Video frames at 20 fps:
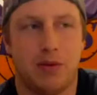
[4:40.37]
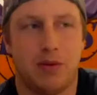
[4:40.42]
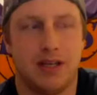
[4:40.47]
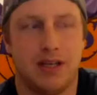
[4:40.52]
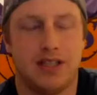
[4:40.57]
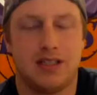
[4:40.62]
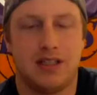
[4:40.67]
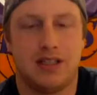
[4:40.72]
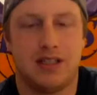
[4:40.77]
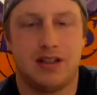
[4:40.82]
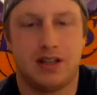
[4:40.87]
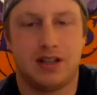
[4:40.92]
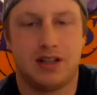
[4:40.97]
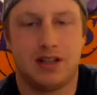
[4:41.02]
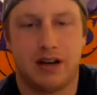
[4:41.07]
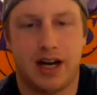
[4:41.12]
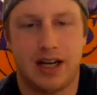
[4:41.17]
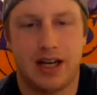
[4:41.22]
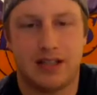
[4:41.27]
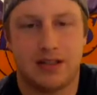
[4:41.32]
but his senior
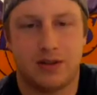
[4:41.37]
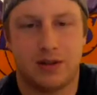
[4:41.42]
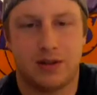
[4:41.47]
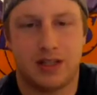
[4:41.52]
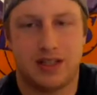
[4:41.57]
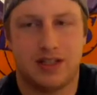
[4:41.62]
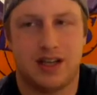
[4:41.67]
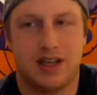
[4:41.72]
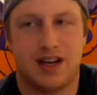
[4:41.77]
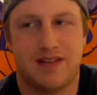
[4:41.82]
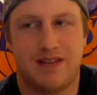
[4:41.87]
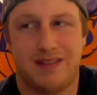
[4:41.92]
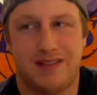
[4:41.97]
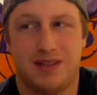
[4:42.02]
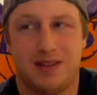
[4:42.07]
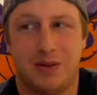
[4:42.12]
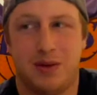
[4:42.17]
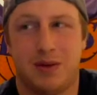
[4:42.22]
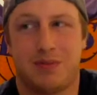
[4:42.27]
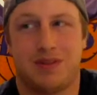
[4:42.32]
year of high school, he shot
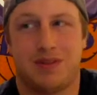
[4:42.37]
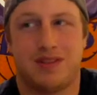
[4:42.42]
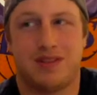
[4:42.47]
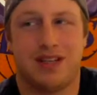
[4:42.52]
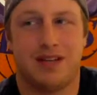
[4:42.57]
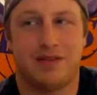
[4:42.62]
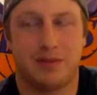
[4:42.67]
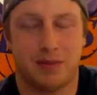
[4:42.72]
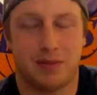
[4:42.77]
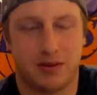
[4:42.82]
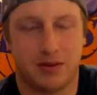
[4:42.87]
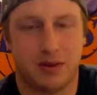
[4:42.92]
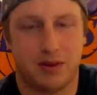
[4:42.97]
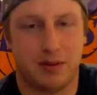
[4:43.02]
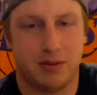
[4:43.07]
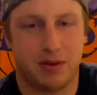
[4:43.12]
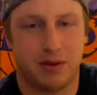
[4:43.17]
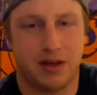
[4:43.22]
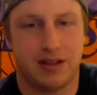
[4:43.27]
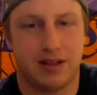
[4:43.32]
51% from the
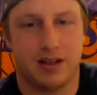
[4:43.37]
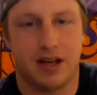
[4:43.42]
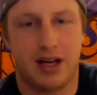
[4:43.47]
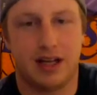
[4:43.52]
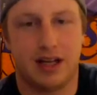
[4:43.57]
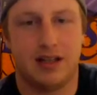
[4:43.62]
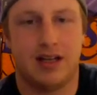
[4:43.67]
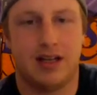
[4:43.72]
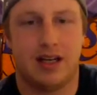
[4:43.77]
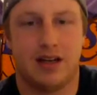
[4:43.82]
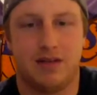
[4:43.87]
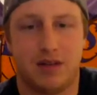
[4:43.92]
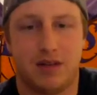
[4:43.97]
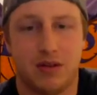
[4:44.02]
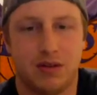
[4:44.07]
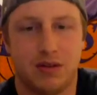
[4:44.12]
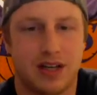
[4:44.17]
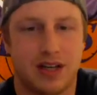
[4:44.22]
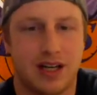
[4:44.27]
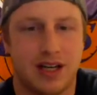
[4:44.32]
three-point line. And if
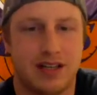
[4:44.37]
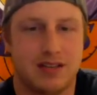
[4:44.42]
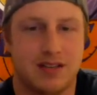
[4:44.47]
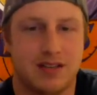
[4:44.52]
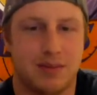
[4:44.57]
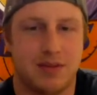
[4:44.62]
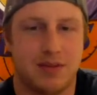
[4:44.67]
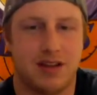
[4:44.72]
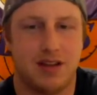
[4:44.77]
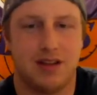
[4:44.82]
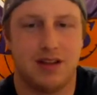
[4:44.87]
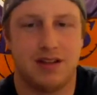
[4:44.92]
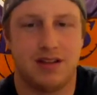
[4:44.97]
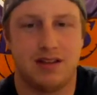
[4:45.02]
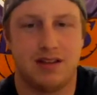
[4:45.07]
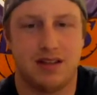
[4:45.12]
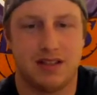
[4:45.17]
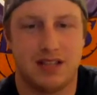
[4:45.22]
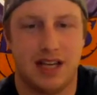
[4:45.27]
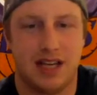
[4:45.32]
you look at some of
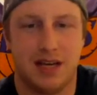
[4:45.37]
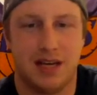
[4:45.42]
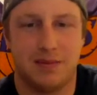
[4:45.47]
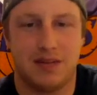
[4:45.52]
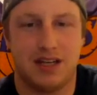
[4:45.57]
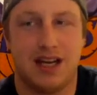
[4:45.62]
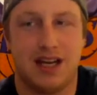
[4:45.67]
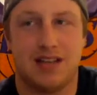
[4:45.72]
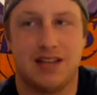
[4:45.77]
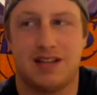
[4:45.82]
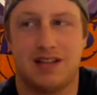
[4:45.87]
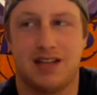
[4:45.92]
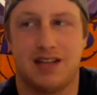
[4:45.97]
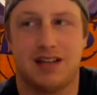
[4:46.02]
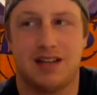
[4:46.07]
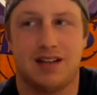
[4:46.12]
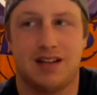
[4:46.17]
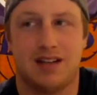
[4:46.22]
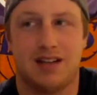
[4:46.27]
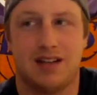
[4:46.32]
the tape that he has,
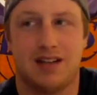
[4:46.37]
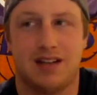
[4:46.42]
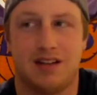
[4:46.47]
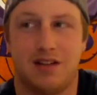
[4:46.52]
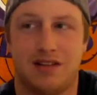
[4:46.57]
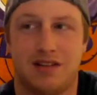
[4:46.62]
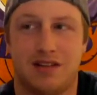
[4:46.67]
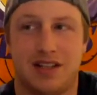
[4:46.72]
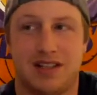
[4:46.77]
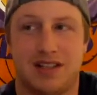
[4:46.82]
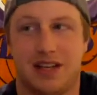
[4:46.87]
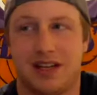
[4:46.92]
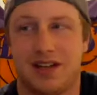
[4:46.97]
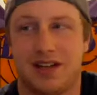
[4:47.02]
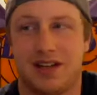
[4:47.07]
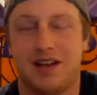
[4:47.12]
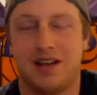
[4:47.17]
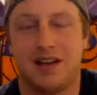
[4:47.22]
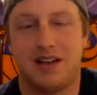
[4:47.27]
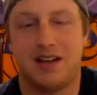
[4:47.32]
like a lot of it's like
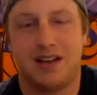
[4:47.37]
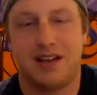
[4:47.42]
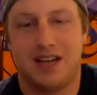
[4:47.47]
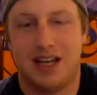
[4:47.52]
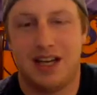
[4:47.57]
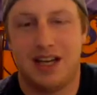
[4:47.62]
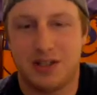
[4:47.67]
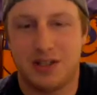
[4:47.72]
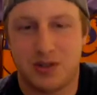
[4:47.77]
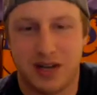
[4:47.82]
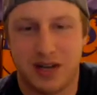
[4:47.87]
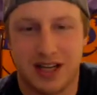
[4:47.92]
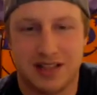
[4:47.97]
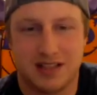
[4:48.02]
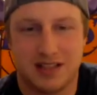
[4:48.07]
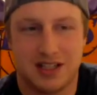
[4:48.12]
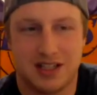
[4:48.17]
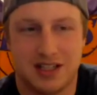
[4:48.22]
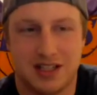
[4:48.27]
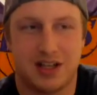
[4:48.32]
in
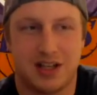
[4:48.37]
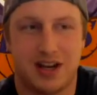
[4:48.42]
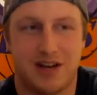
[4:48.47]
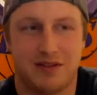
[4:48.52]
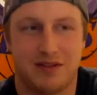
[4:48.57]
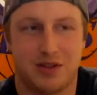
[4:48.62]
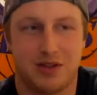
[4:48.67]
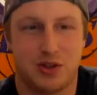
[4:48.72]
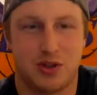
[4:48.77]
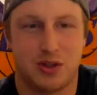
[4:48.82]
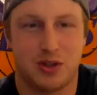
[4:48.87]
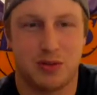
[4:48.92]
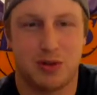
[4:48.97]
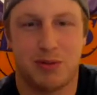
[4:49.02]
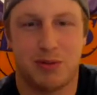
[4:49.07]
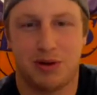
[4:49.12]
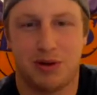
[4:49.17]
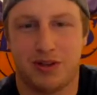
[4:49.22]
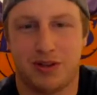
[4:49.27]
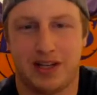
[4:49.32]
transition, off the
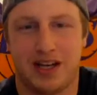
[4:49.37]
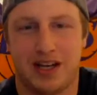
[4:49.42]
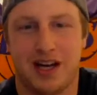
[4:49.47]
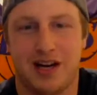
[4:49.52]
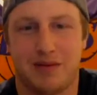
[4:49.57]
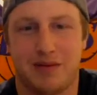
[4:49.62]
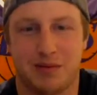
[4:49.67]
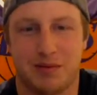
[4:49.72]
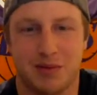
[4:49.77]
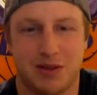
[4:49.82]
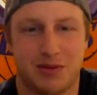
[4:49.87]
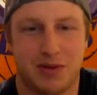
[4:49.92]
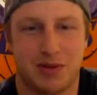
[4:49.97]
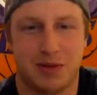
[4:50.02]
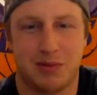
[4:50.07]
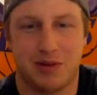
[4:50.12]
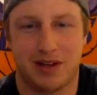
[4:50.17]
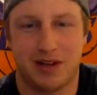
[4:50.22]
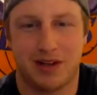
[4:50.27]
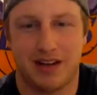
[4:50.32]
dribble, pulling up from the
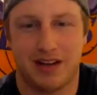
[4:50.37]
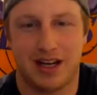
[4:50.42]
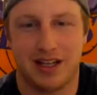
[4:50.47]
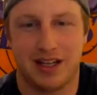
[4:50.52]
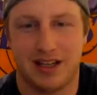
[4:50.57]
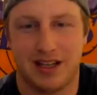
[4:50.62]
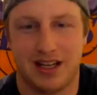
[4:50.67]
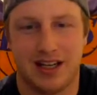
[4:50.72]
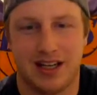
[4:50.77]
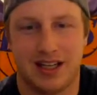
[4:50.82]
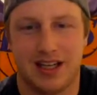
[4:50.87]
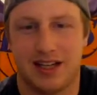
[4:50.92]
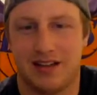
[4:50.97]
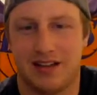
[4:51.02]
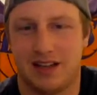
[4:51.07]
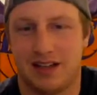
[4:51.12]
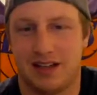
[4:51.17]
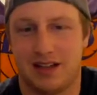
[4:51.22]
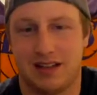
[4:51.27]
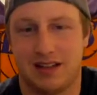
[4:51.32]
three-point line and hitting it.
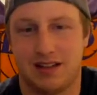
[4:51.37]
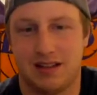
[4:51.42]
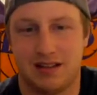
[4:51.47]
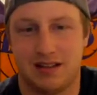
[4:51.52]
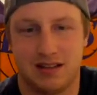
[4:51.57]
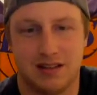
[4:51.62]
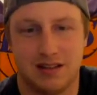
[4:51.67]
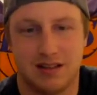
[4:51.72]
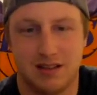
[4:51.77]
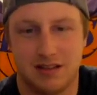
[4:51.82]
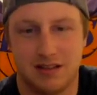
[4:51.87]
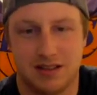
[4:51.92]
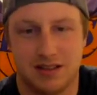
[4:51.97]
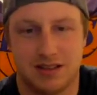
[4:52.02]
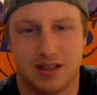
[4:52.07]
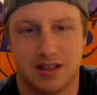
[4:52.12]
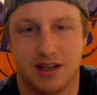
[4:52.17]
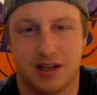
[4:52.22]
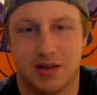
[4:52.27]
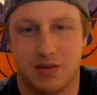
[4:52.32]
Like the dude's
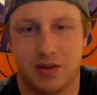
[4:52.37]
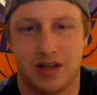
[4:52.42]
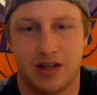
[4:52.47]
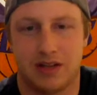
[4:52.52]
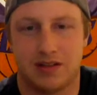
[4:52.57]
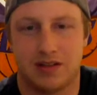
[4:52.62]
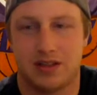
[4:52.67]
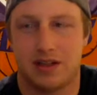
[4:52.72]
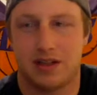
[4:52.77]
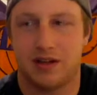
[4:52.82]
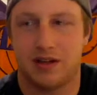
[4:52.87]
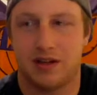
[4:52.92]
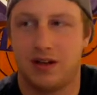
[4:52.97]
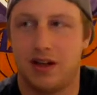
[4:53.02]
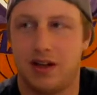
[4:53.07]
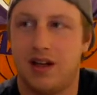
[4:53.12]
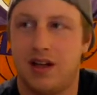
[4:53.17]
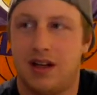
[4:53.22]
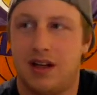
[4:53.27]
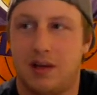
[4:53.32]
just unreal. So,
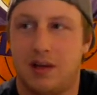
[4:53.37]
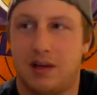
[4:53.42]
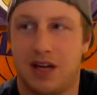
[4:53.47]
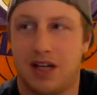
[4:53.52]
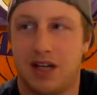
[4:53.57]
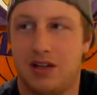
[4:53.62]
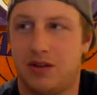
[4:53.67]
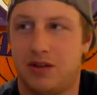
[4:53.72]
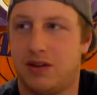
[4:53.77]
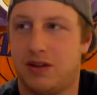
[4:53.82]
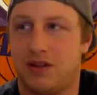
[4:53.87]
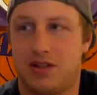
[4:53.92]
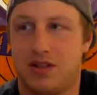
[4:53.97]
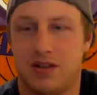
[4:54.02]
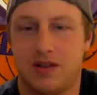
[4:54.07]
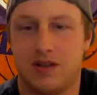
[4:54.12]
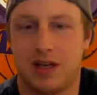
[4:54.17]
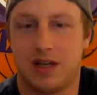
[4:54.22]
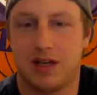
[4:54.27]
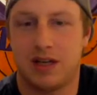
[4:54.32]
I mean, I knew the
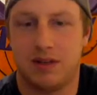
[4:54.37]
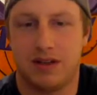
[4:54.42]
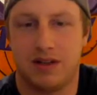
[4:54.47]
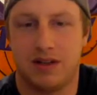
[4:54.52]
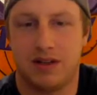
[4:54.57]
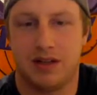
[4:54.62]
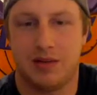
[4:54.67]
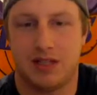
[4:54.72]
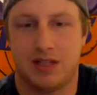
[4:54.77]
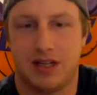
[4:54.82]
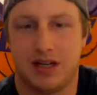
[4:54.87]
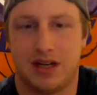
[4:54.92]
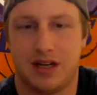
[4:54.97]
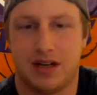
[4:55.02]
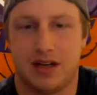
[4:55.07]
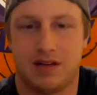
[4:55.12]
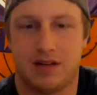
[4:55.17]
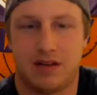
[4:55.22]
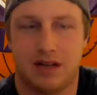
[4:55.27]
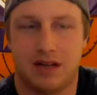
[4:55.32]
shooting ability was
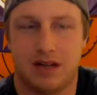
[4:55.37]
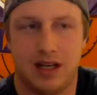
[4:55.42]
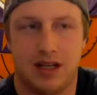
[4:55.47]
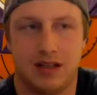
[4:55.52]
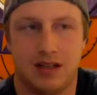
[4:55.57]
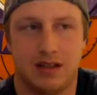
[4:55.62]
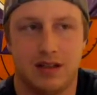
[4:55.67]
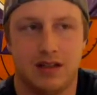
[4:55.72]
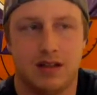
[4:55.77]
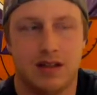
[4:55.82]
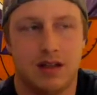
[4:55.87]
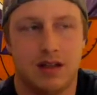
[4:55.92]
there, and